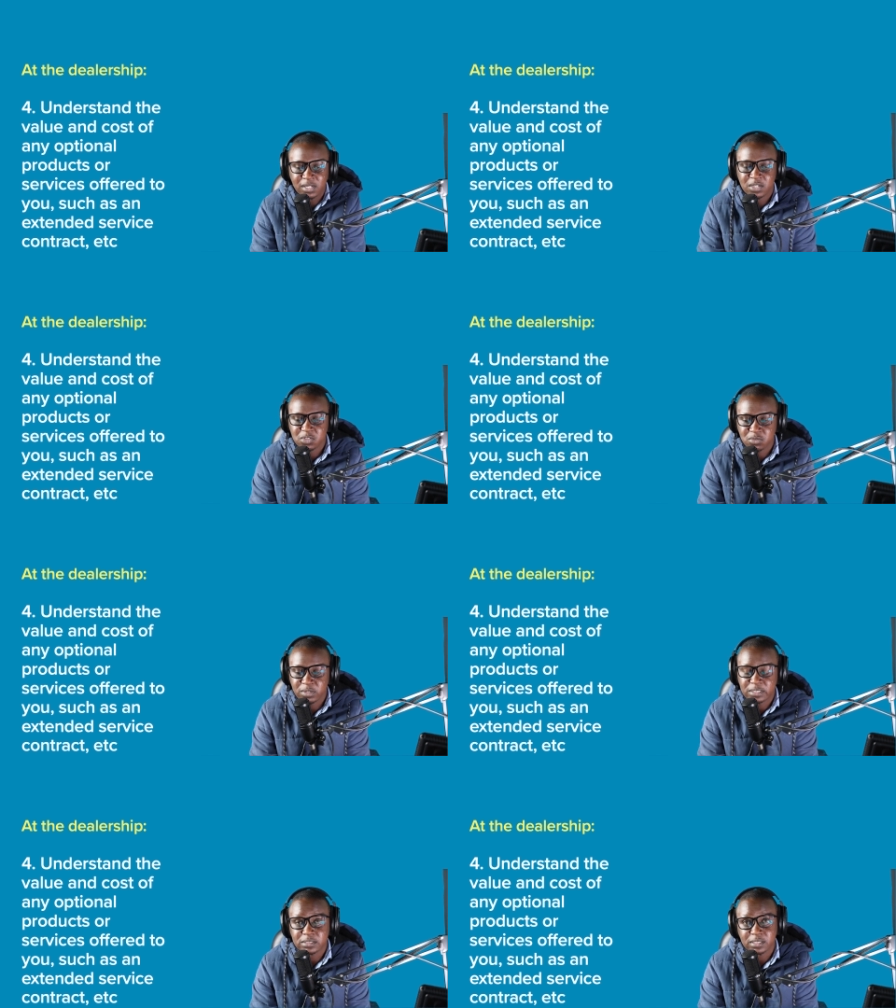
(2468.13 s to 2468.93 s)
So
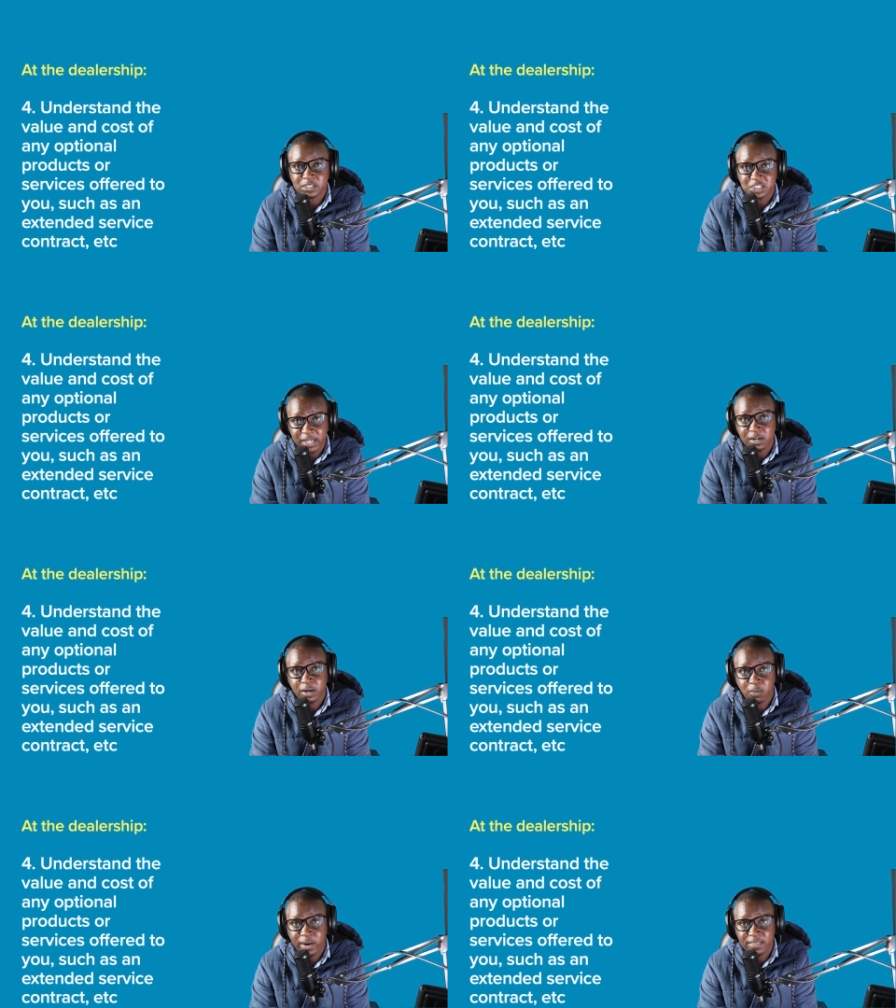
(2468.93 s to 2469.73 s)
just check
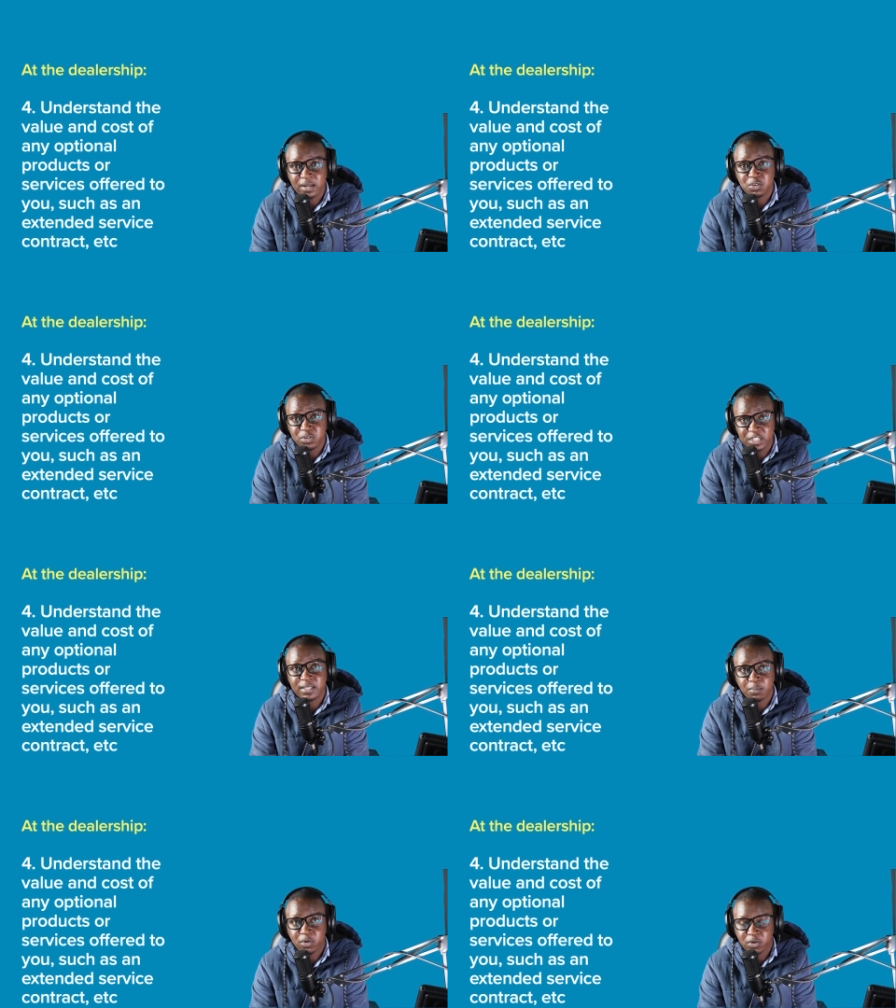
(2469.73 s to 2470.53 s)
whether you need
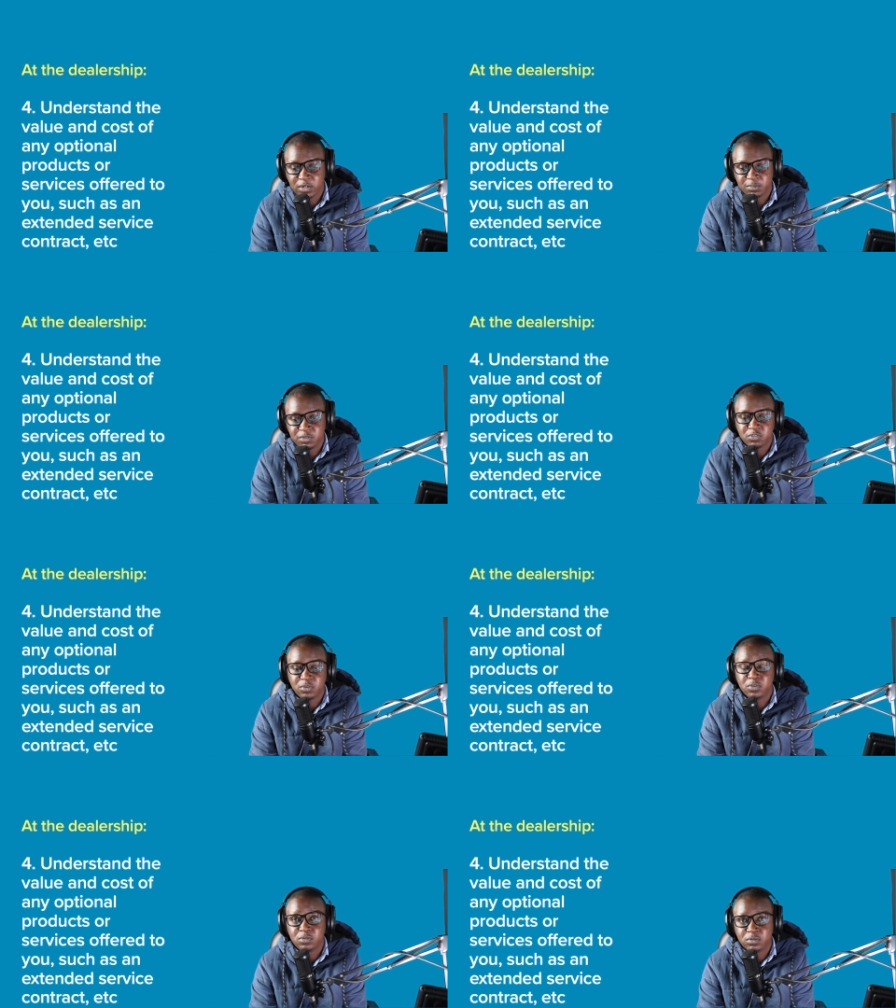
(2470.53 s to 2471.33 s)
them or not before
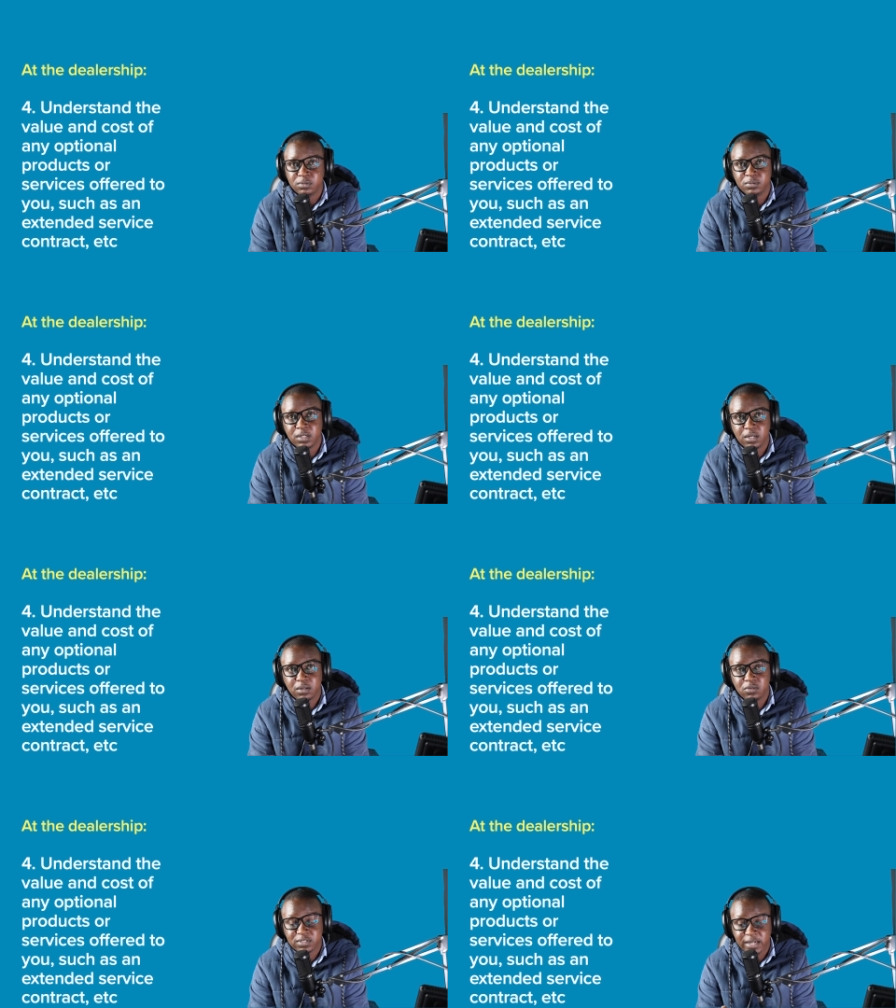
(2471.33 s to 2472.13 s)
you
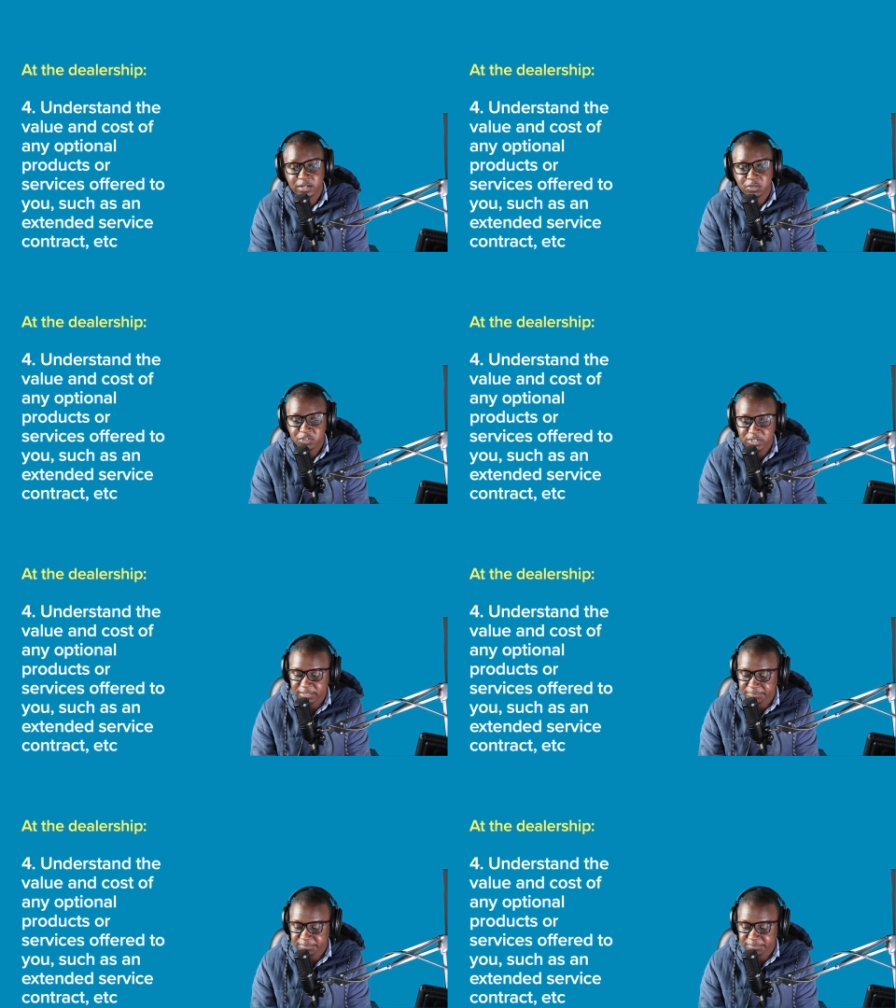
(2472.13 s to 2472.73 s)
sign a contract.